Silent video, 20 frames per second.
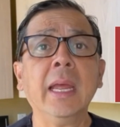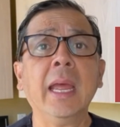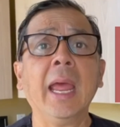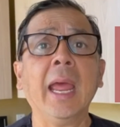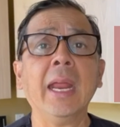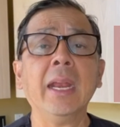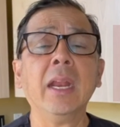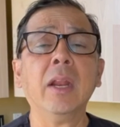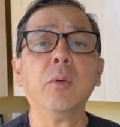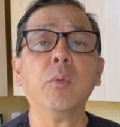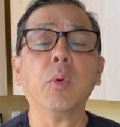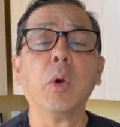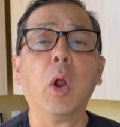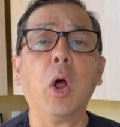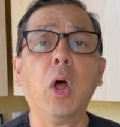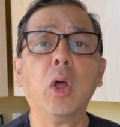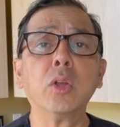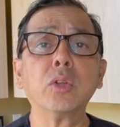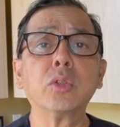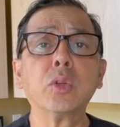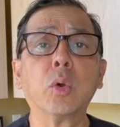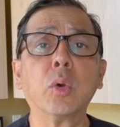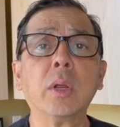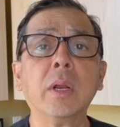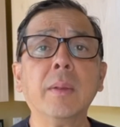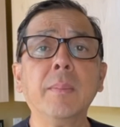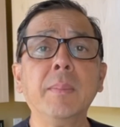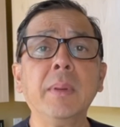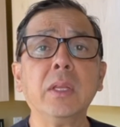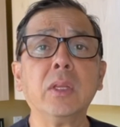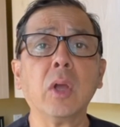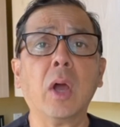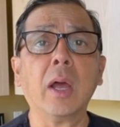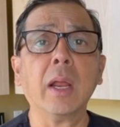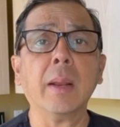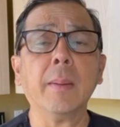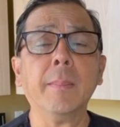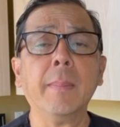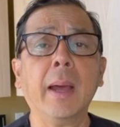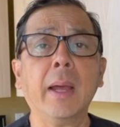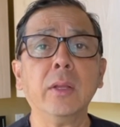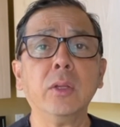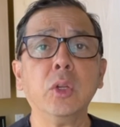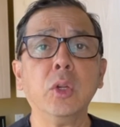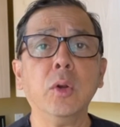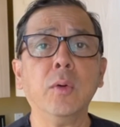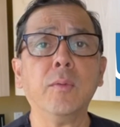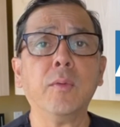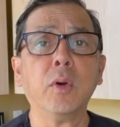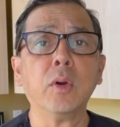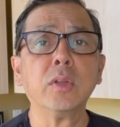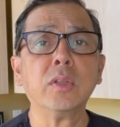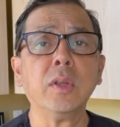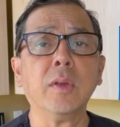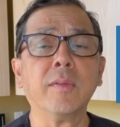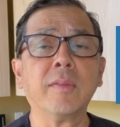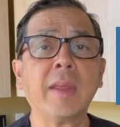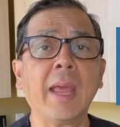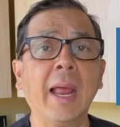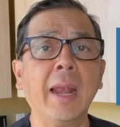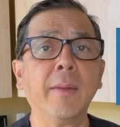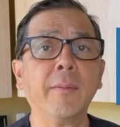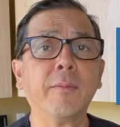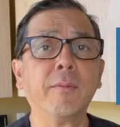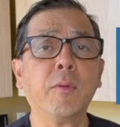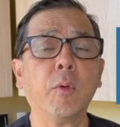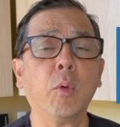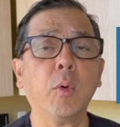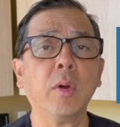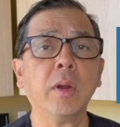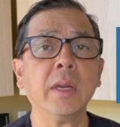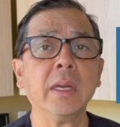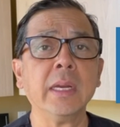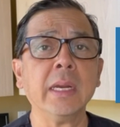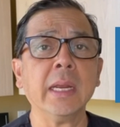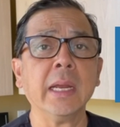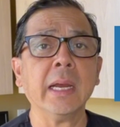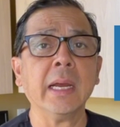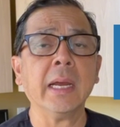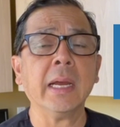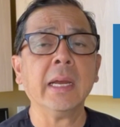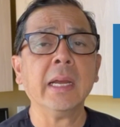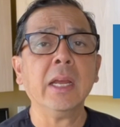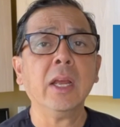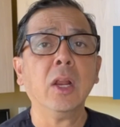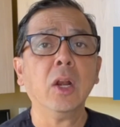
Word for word: And then we're also going to be talking about University of California,